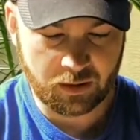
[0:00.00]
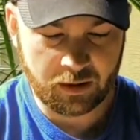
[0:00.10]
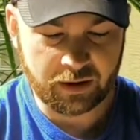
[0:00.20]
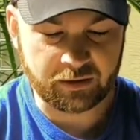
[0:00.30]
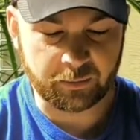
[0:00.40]

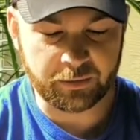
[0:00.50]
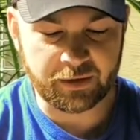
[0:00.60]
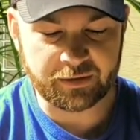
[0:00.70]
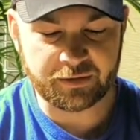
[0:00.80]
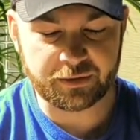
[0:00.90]
grip
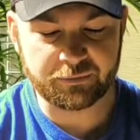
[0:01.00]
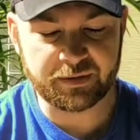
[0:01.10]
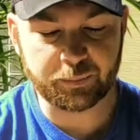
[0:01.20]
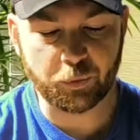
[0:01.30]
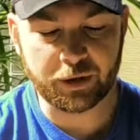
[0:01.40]
length is
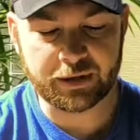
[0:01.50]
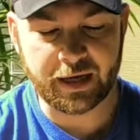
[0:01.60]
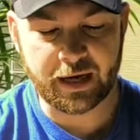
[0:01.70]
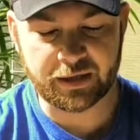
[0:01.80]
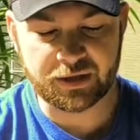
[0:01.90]

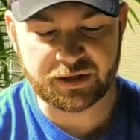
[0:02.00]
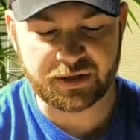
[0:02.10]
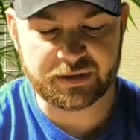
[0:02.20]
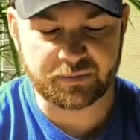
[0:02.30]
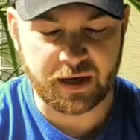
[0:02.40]
3.9
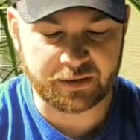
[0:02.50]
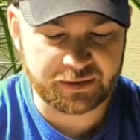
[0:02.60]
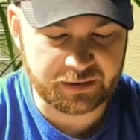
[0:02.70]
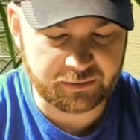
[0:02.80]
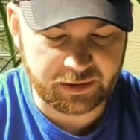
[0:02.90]
inches,
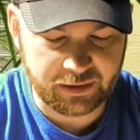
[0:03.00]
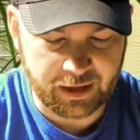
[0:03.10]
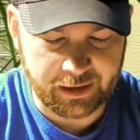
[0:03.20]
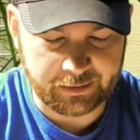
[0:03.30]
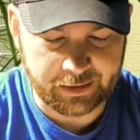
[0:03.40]
minus
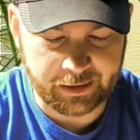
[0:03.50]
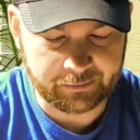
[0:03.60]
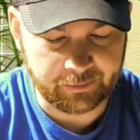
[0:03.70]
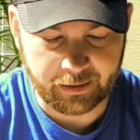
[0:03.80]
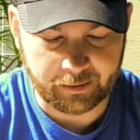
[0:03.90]

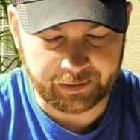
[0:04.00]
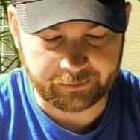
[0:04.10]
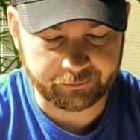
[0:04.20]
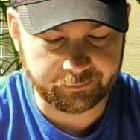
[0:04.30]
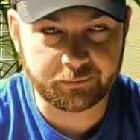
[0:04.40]
3.89. I
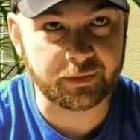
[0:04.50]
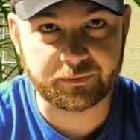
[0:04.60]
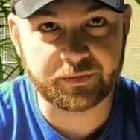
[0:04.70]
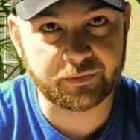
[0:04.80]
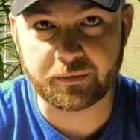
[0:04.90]
mean,
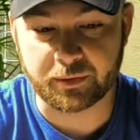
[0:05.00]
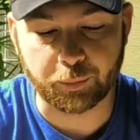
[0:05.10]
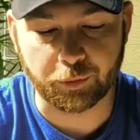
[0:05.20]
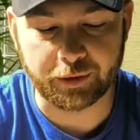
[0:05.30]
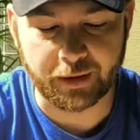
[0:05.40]
it's
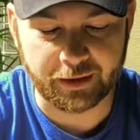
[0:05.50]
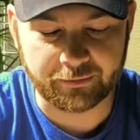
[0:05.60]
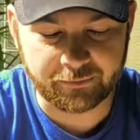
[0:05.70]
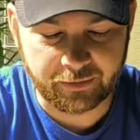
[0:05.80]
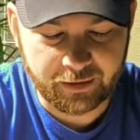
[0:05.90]

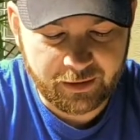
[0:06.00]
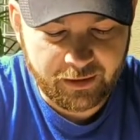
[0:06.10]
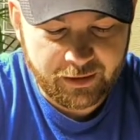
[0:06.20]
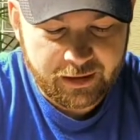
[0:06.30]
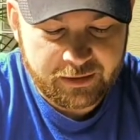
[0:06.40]
3.9.
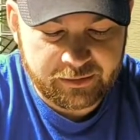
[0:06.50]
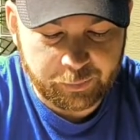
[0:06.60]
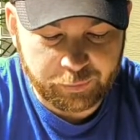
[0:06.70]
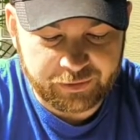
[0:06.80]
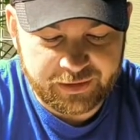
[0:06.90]

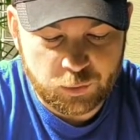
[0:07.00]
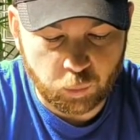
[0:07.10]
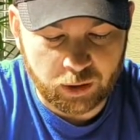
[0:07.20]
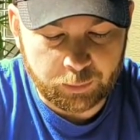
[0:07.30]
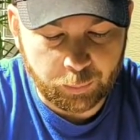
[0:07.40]
Grip width is
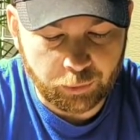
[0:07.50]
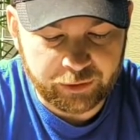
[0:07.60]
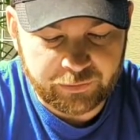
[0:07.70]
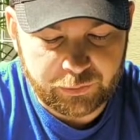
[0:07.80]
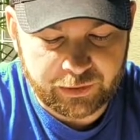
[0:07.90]

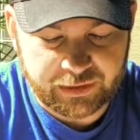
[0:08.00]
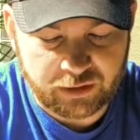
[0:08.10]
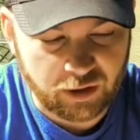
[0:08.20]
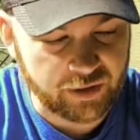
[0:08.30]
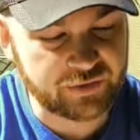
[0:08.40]
1.2 at the
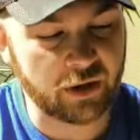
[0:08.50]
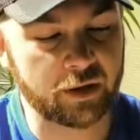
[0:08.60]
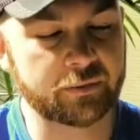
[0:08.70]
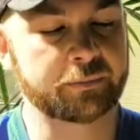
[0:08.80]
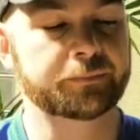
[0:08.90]

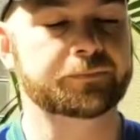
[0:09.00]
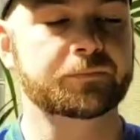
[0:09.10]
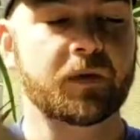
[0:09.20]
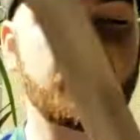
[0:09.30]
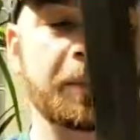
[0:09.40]
crossguard.
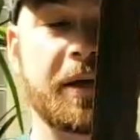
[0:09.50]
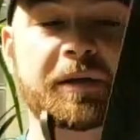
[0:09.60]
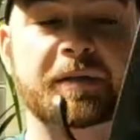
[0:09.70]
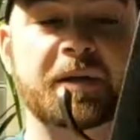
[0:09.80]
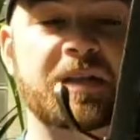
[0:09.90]
Up here,
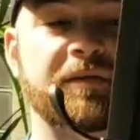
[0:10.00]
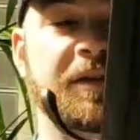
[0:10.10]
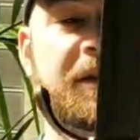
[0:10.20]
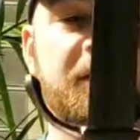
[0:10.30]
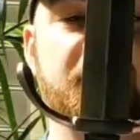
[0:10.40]
this does have
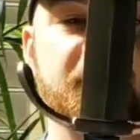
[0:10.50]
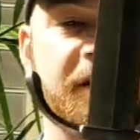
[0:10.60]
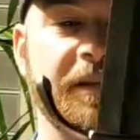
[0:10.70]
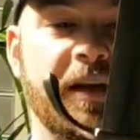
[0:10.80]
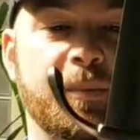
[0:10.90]

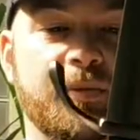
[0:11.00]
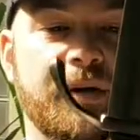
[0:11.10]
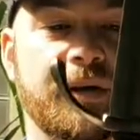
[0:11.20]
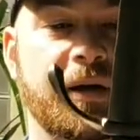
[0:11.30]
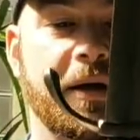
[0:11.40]
a
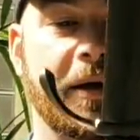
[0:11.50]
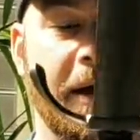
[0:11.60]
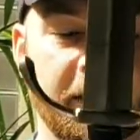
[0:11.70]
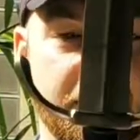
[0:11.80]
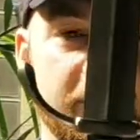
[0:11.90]
tapering
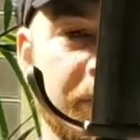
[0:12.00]
handle.